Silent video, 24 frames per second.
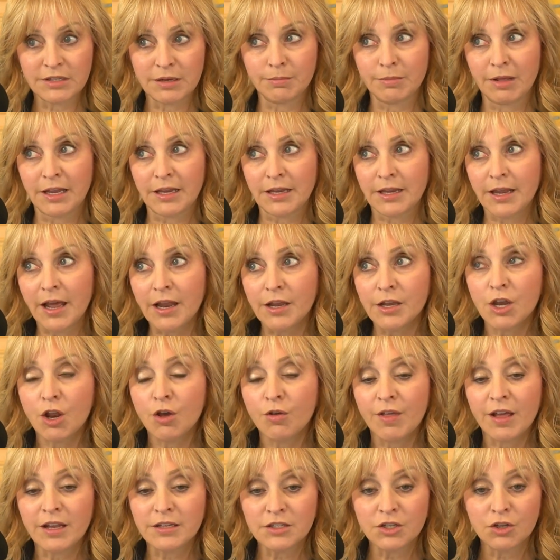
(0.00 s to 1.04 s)
I'm like, yeah,
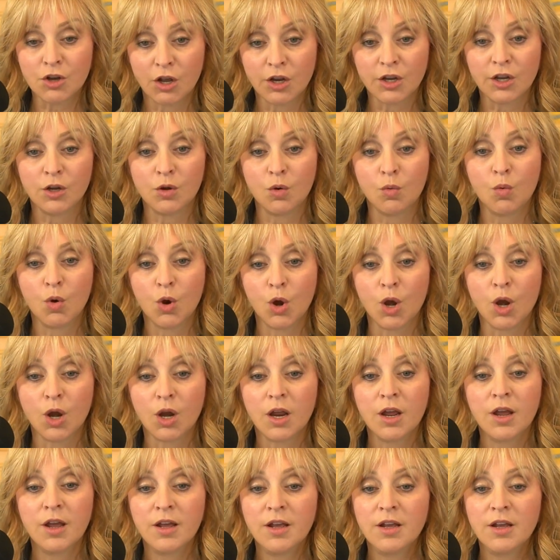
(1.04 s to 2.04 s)
no, that's not going to work.